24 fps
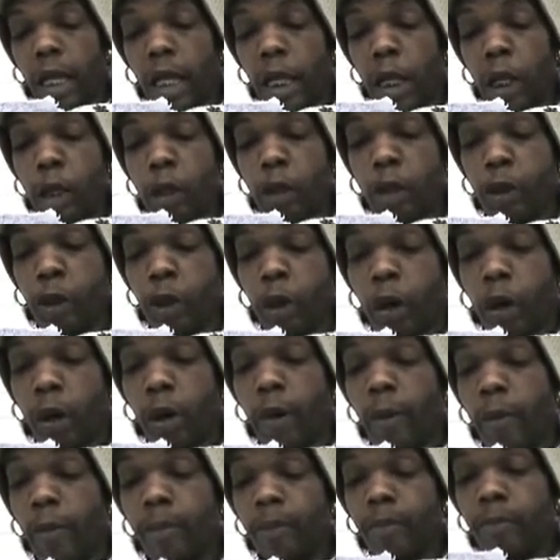ether
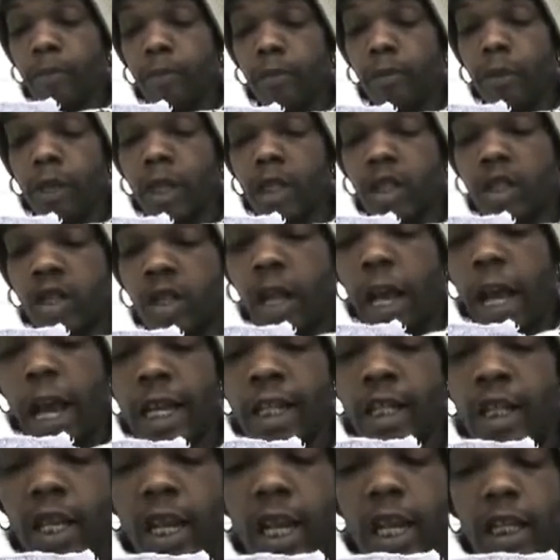
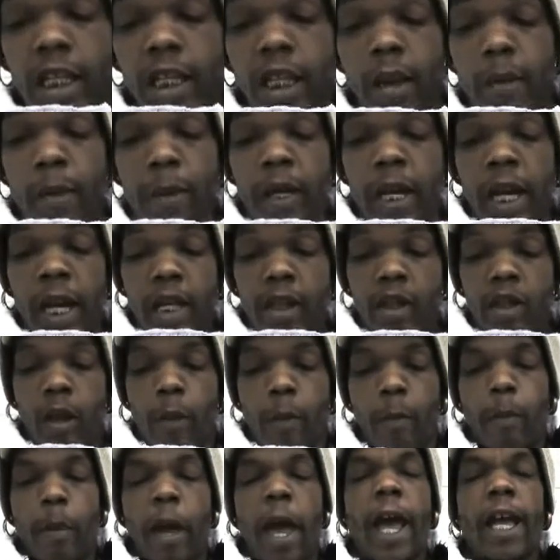slash eliminate the
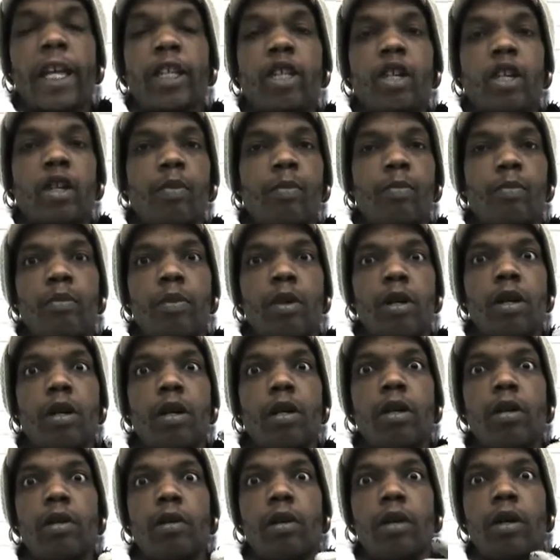magic
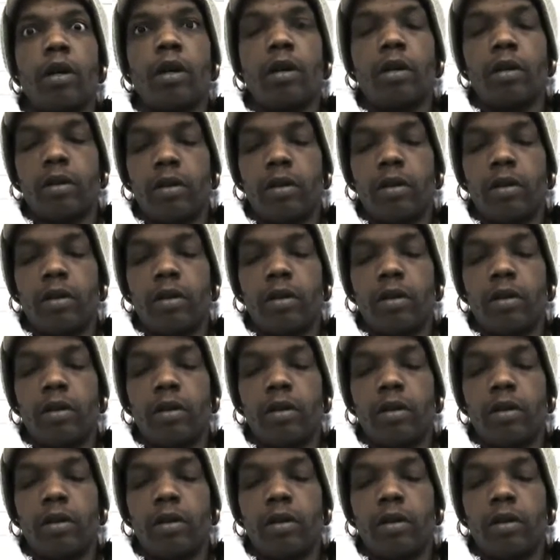murderers.